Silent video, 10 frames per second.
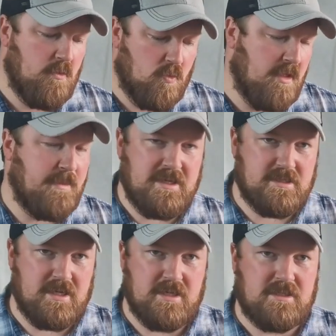What that
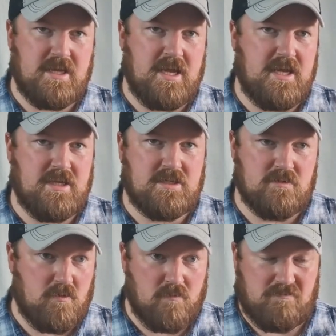means
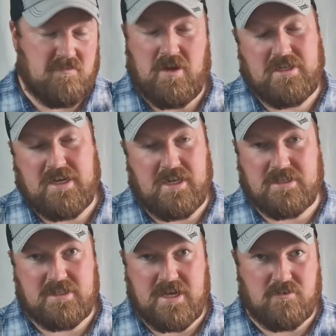is exactly
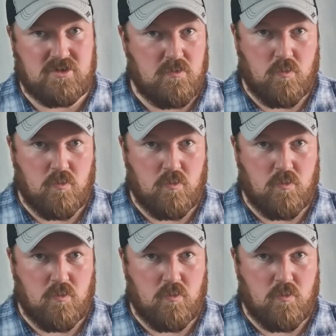as it sounds.